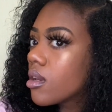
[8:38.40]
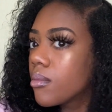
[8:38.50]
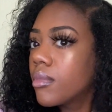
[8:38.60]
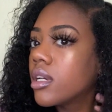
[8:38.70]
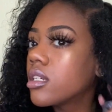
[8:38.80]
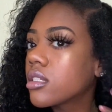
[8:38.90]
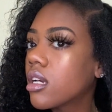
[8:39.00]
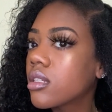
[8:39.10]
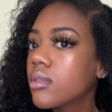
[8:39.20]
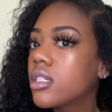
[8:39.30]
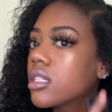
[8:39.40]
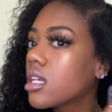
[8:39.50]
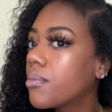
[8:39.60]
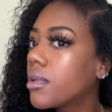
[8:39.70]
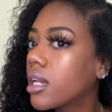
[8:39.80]
But as long as we just
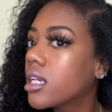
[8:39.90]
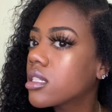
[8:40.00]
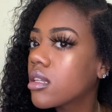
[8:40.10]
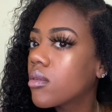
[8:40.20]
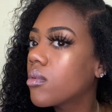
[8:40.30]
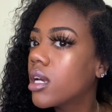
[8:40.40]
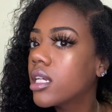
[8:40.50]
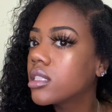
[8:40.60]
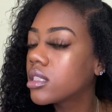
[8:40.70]
keep it nice and wet,